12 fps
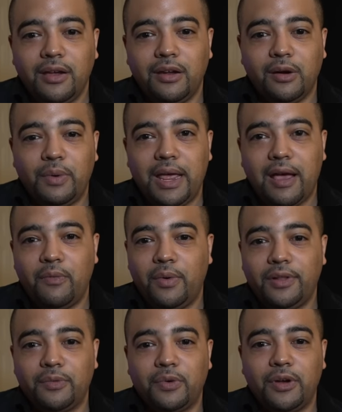You know, we have
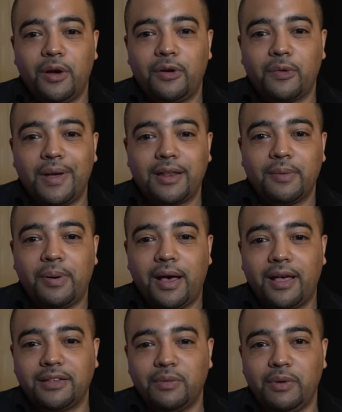ones for no direct
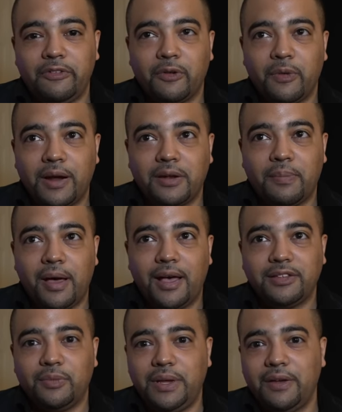deposit. We have direct deposit. We